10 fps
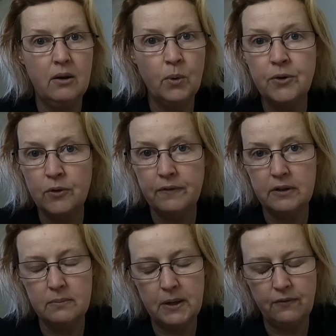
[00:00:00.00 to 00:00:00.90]
I want all of
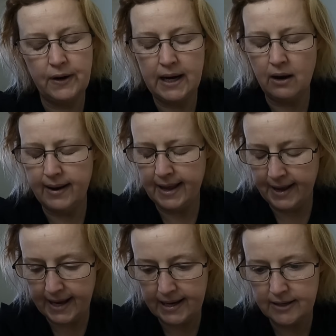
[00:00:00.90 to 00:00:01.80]
it to be free. I
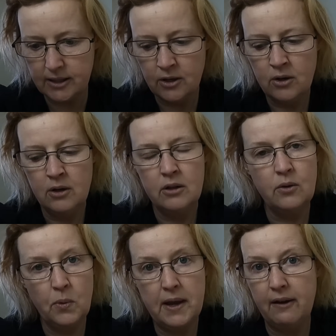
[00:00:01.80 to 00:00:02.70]
hate
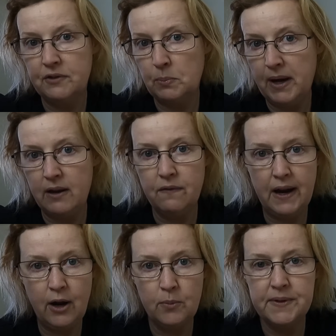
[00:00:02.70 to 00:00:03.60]
that we have to pay for
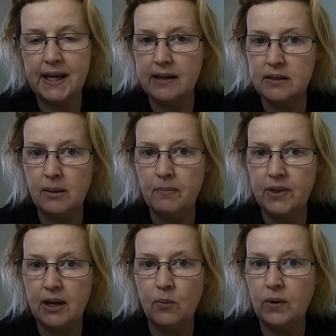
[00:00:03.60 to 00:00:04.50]
help to get
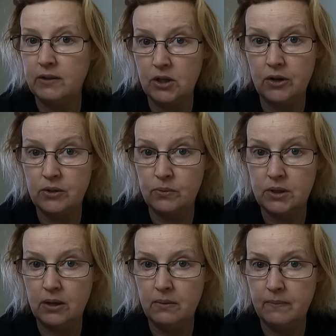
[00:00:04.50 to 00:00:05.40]
something we're entitled
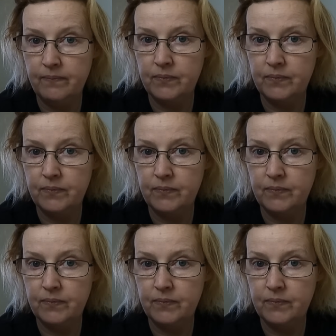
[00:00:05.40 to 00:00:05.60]
to.